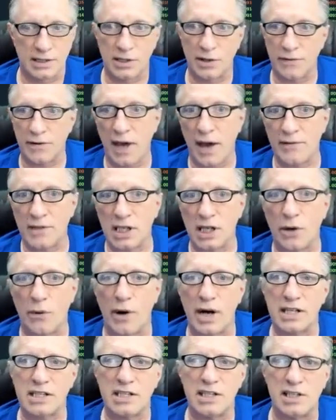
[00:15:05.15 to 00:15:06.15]
So if you have any
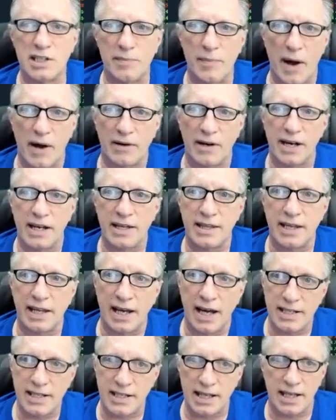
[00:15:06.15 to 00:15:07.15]
questions about anything
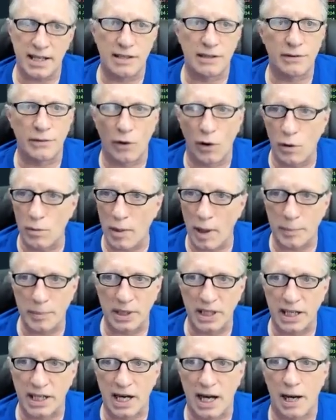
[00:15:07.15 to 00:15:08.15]
I did, throw them up
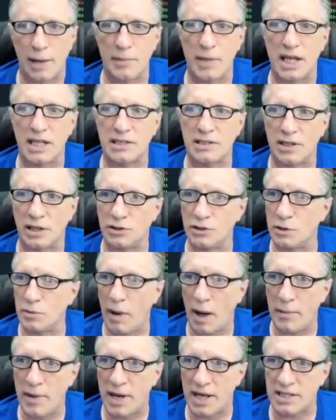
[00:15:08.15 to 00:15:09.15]
in the comments. I'll do
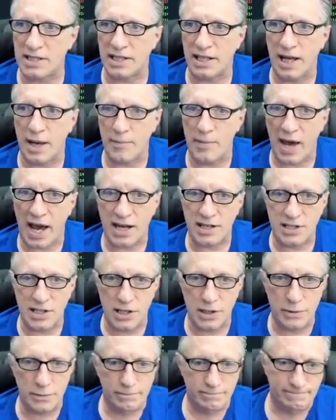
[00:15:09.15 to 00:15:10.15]
my best to get back to
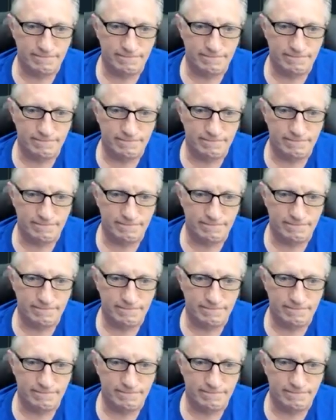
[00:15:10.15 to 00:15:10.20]
you.